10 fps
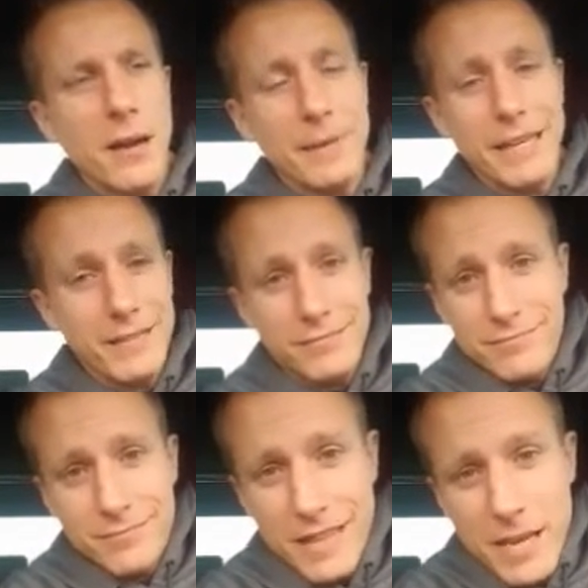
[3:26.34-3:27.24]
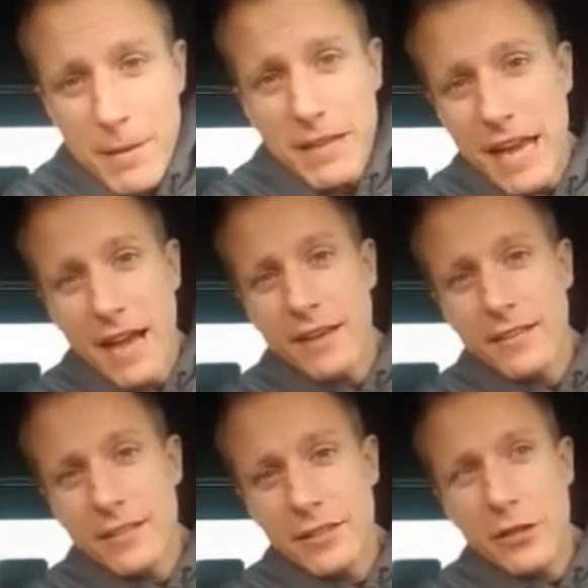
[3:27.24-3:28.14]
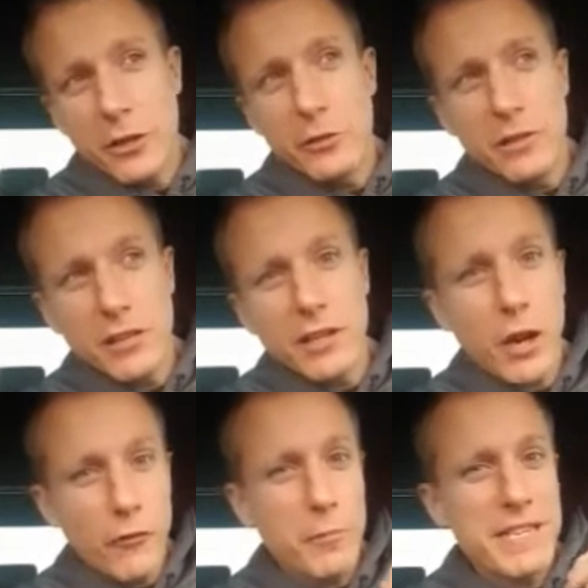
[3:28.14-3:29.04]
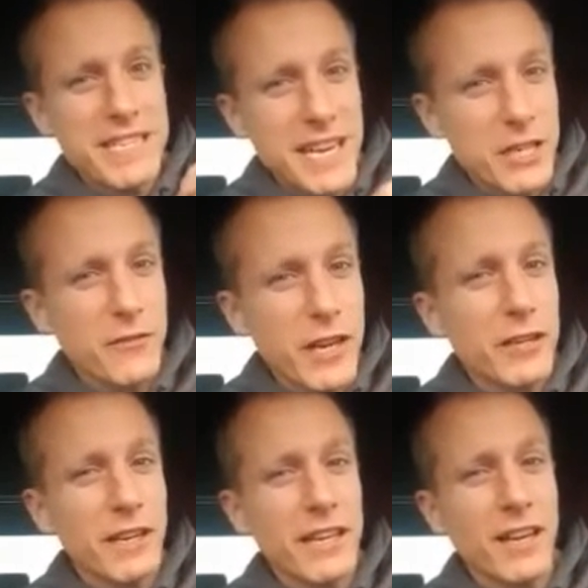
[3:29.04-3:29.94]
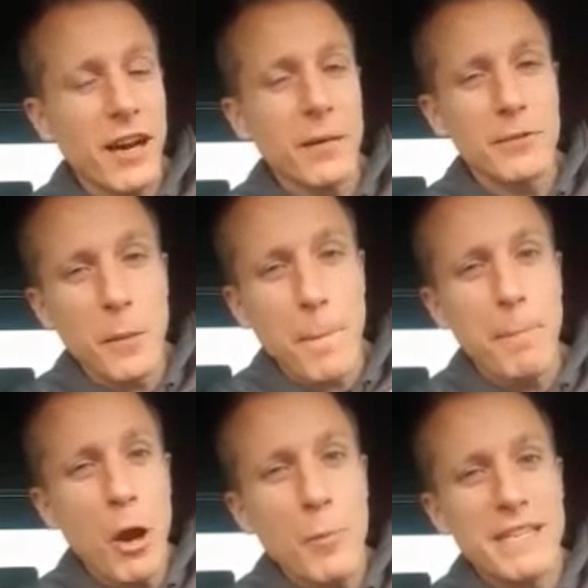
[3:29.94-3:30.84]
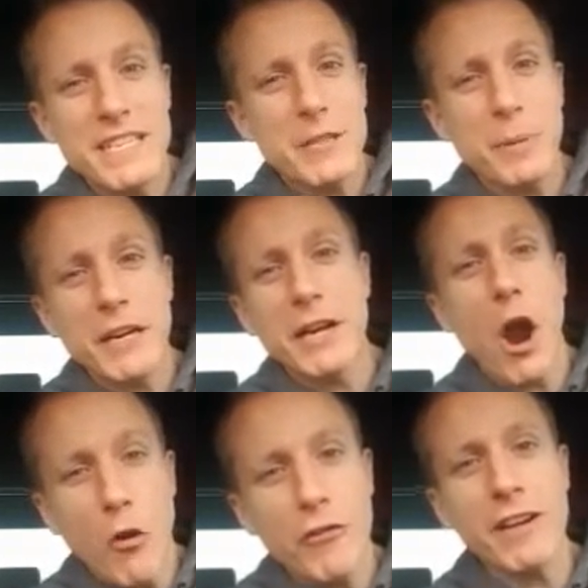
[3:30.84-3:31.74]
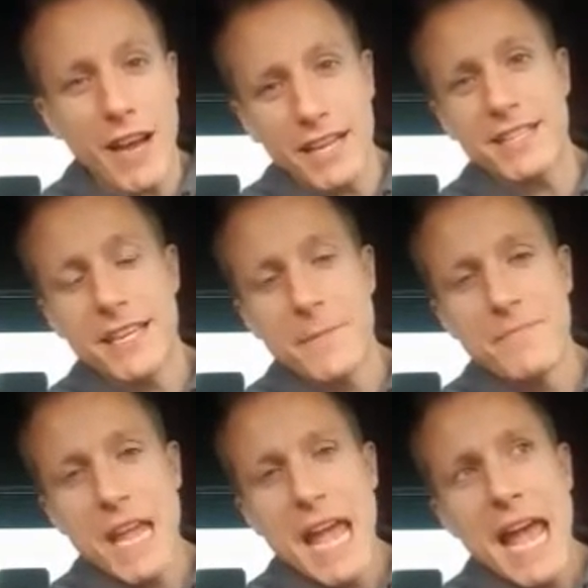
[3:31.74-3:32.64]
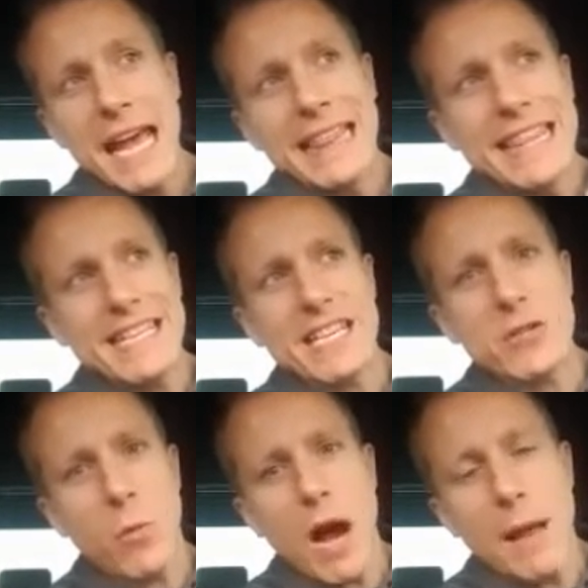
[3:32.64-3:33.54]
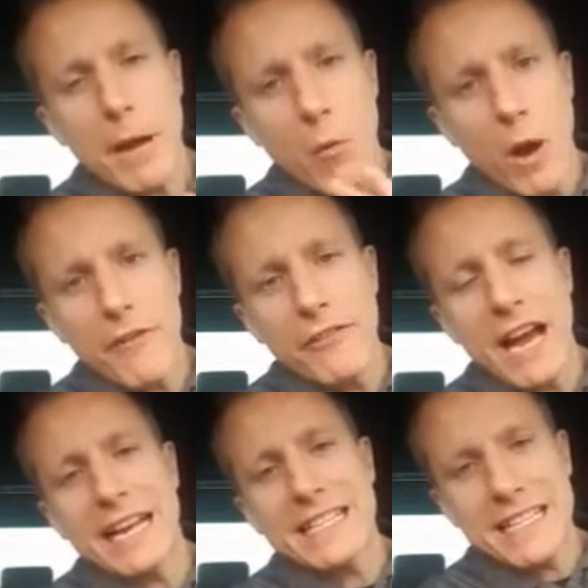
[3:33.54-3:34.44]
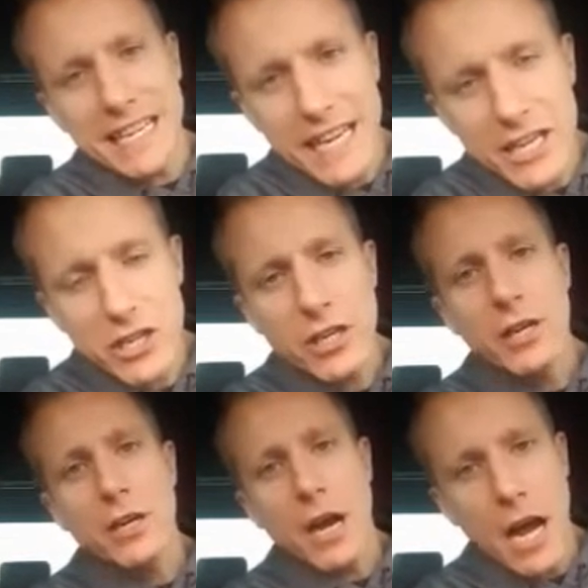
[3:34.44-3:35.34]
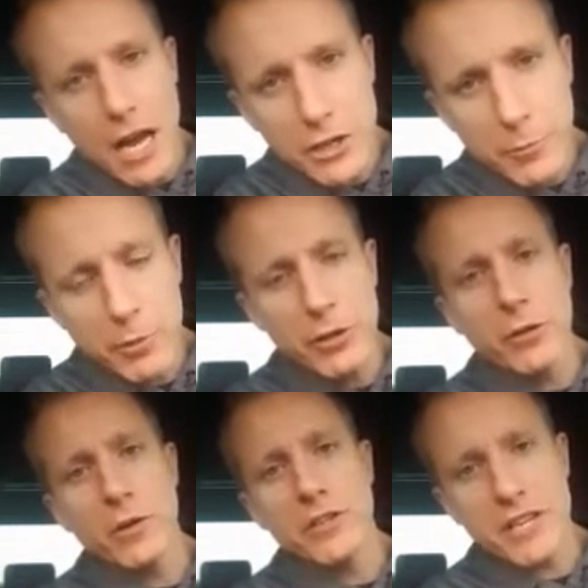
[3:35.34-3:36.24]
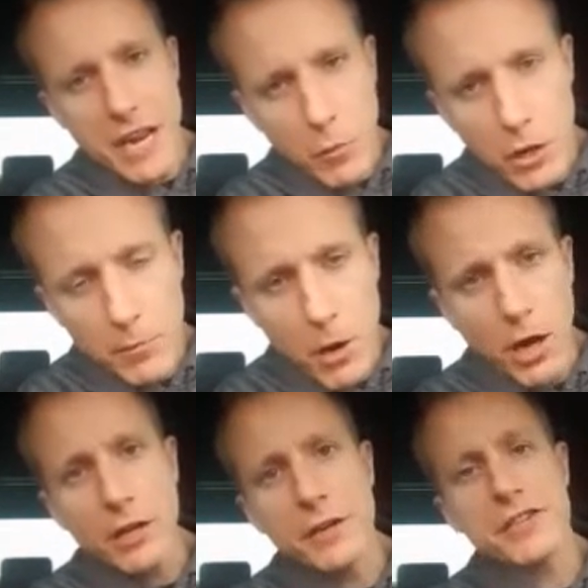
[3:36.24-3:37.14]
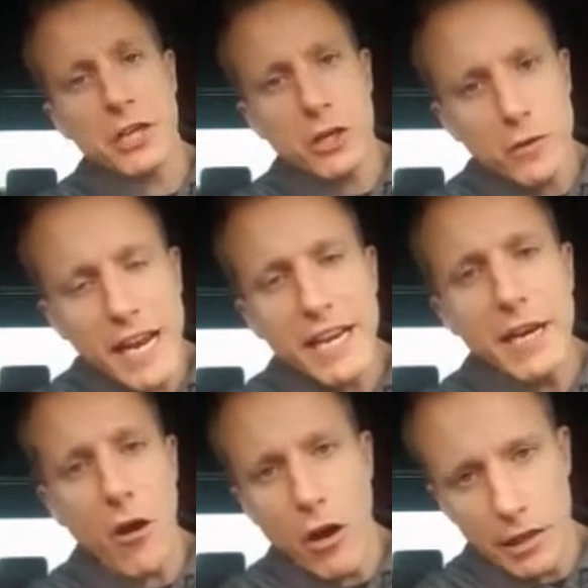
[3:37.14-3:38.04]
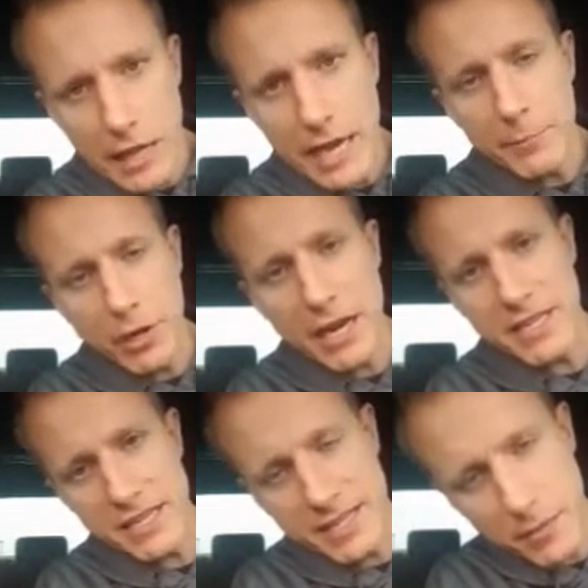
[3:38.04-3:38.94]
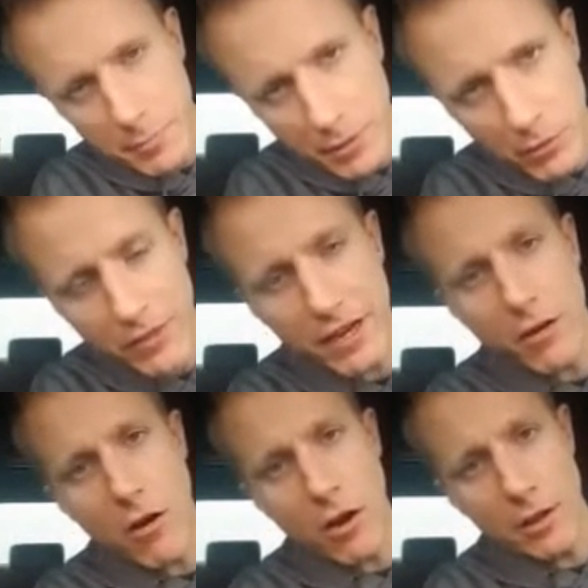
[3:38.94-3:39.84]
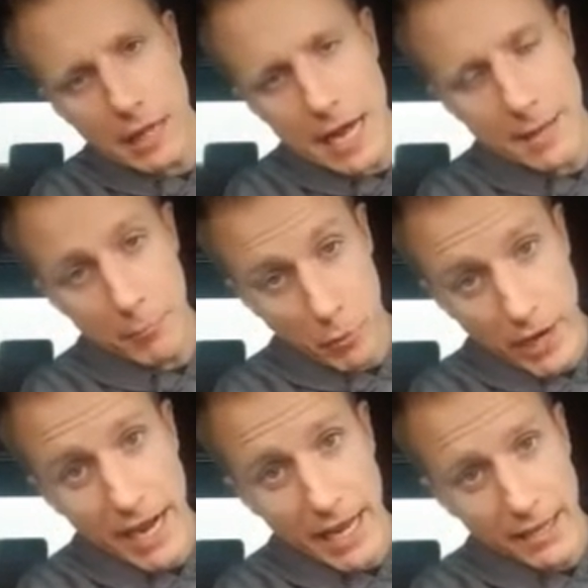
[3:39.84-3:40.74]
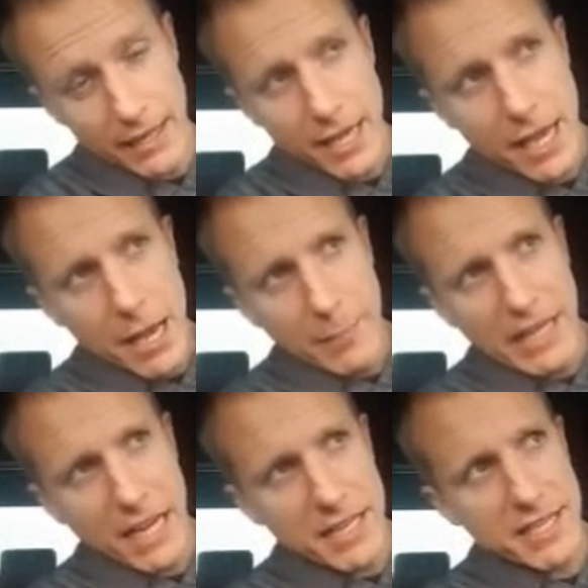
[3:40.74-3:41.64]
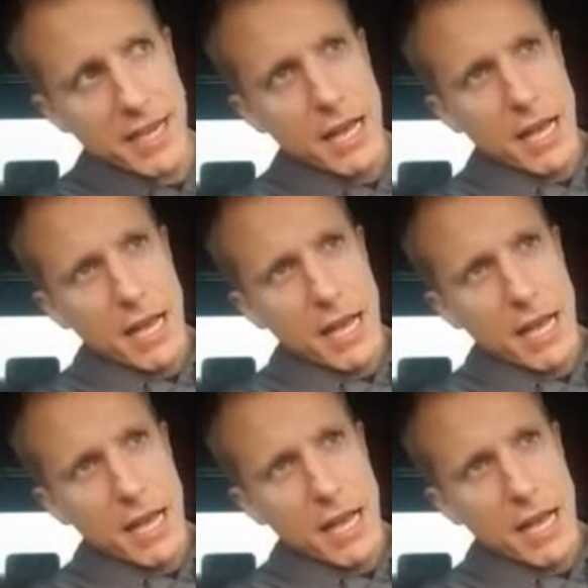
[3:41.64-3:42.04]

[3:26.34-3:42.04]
I mean, think about that. You literally go from a six-figure income to boom, it disappearing overnight. And this is why my wife and I teach entrepreneurs and network marketers to create an online presence, to build their online brand. Because